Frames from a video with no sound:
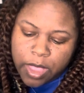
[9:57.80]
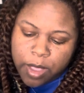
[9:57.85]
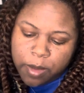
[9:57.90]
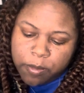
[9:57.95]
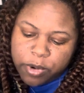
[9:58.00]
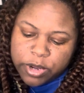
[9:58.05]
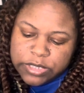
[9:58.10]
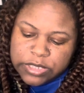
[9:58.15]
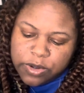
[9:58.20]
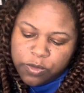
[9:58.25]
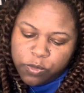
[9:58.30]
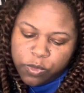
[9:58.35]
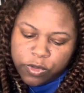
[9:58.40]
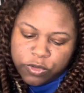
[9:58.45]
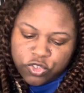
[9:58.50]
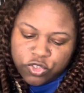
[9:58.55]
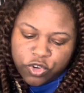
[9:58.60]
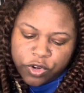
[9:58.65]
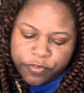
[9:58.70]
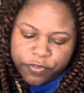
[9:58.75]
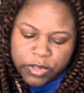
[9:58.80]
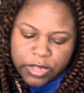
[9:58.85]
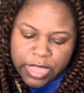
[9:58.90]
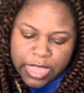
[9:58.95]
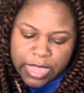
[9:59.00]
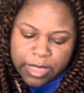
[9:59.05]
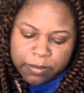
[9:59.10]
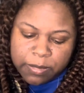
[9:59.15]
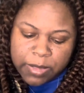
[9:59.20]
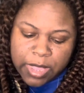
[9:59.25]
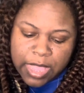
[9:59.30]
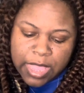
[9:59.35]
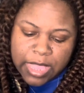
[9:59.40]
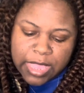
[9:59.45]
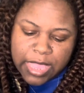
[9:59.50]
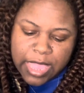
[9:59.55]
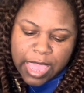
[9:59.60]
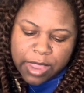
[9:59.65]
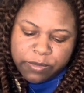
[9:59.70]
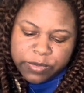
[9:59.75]
President Woodruff claimed
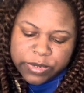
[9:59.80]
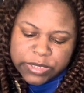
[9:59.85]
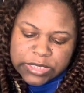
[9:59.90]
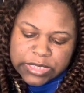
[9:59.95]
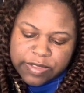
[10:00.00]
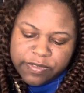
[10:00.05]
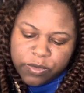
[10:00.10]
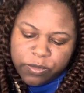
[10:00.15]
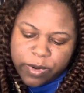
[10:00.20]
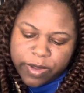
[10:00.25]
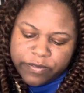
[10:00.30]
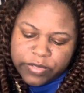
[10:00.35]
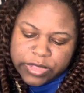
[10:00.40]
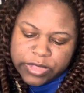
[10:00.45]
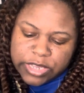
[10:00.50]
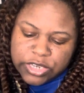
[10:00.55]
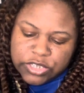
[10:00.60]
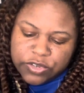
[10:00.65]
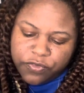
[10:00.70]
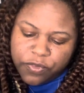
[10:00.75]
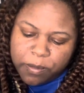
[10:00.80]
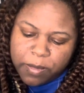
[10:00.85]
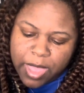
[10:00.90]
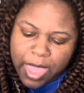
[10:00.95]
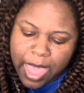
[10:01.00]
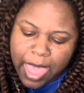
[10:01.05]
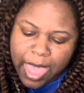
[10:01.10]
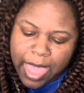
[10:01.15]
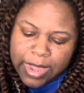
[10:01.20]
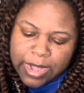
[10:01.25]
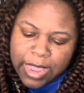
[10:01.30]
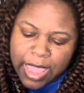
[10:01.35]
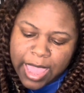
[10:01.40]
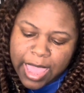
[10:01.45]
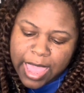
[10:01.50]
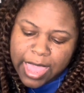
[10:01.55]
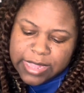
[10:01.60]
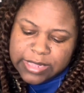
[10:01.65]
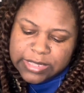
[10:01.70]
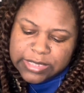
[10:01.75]
he had received a revelation from God
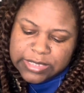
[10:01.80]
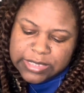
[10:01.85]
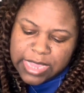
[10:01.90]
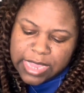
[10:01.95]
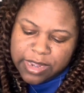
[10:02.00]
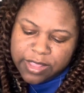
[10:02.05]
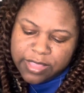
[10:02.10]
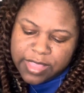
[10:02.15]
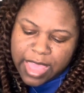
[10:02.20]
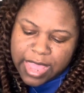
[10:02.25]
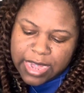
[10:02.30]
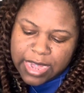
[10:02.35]
and stated that